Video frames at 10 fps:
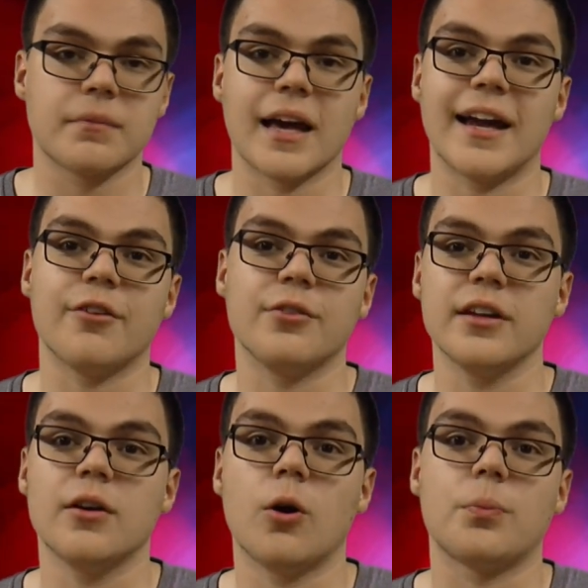I
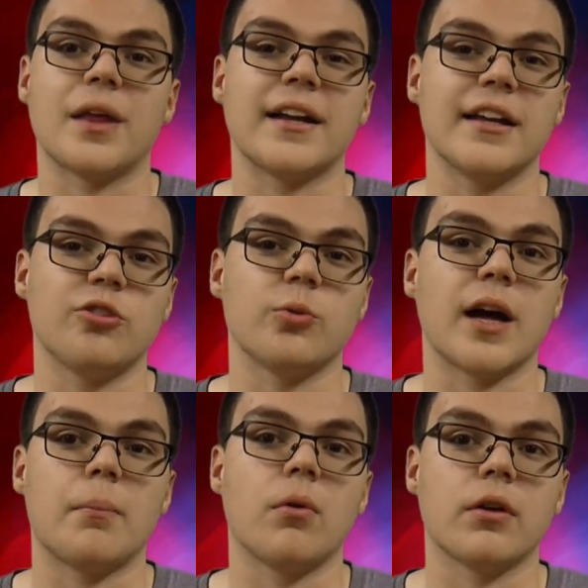really hope that they do
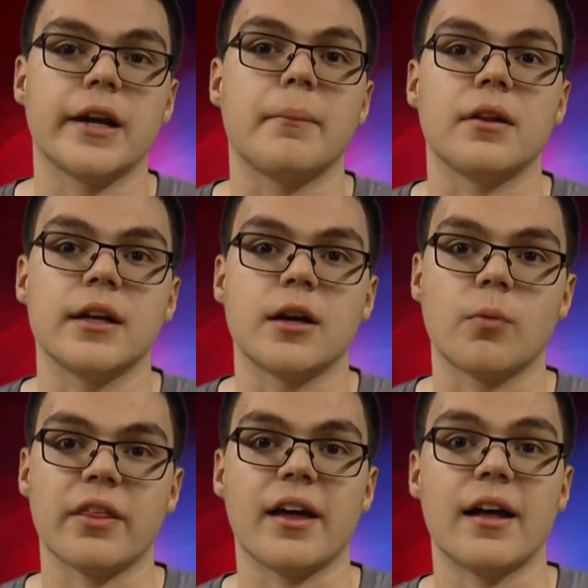not pull an Emelina
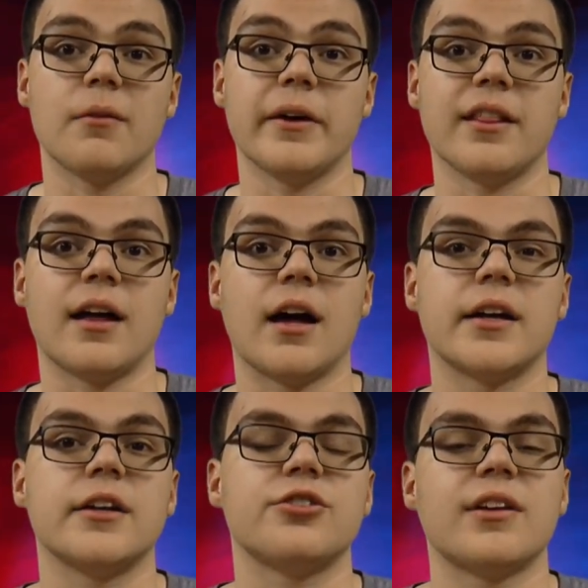with
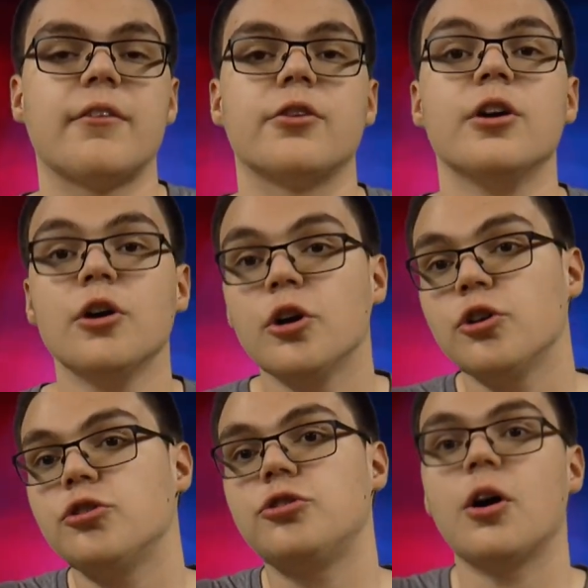Lana and just have her
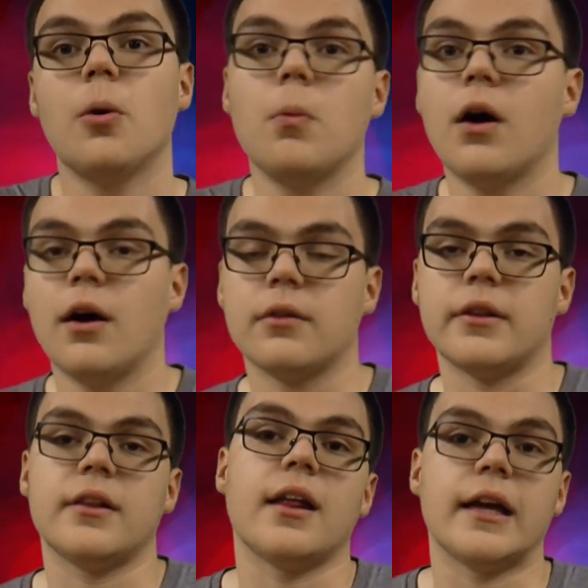show up,
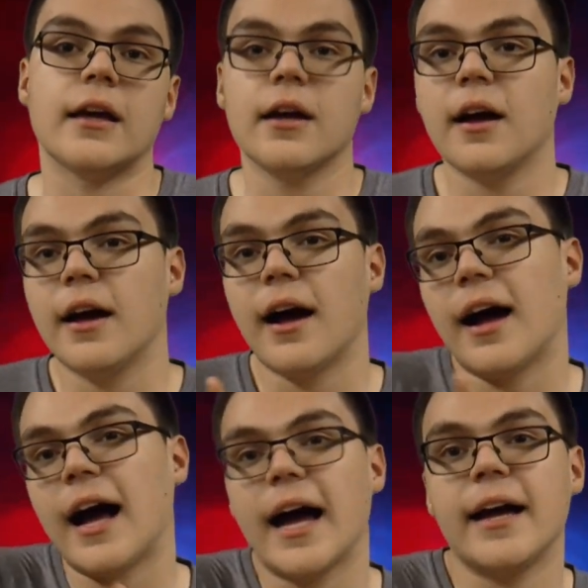like
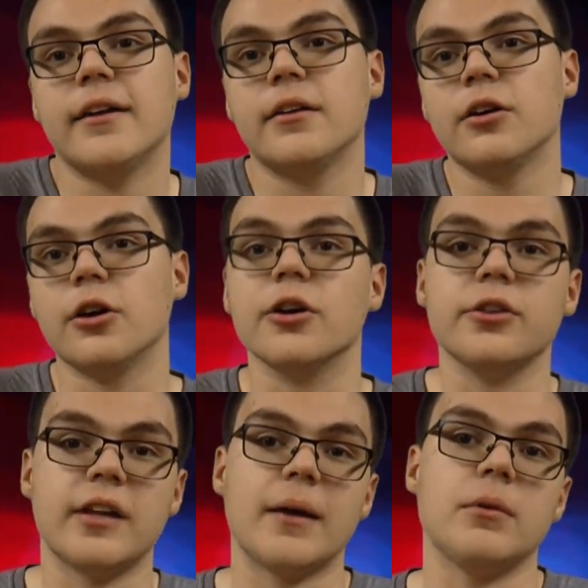hide
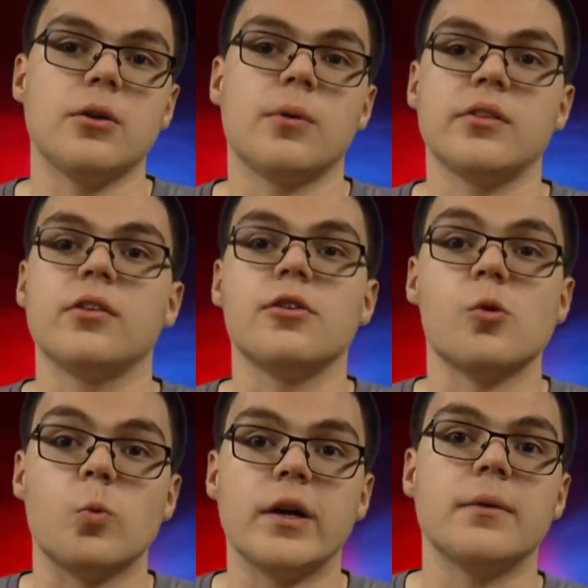her debut until the
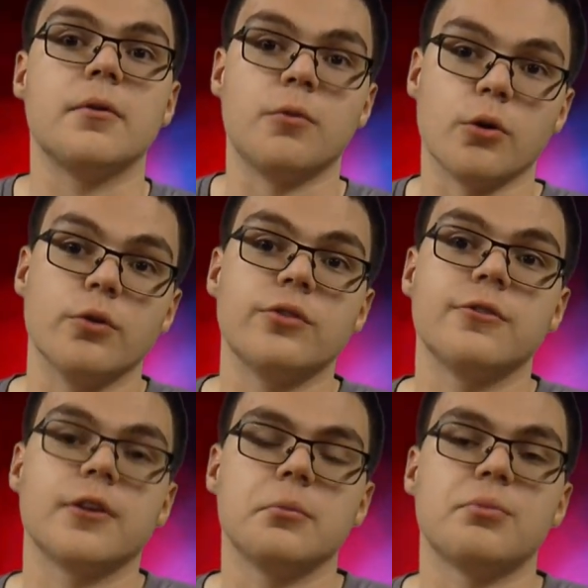week before
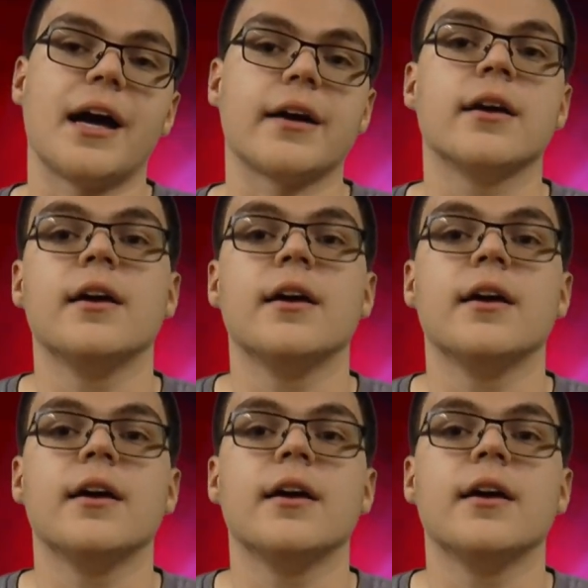Rusev comes back,